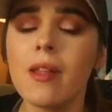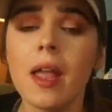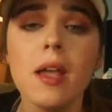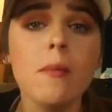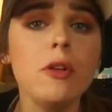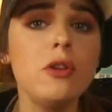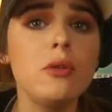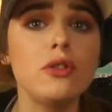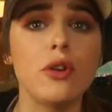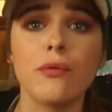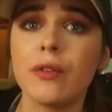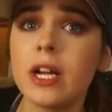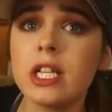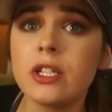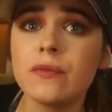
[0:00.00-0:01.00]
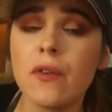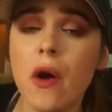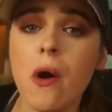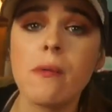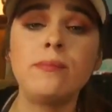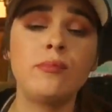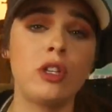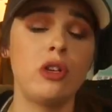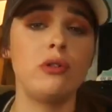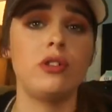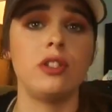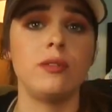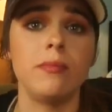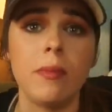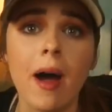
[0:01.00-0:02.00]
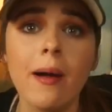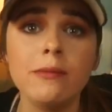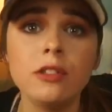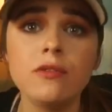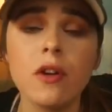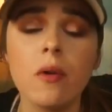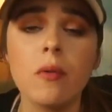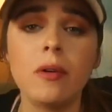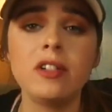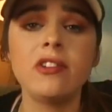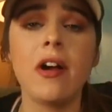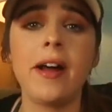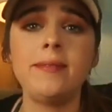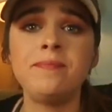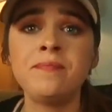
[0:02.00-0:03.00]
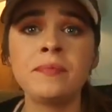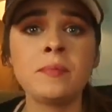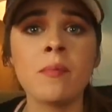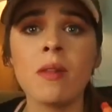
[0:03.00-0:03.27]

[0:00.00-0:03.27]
He would use a friend's phone. He used his mom's phone one time.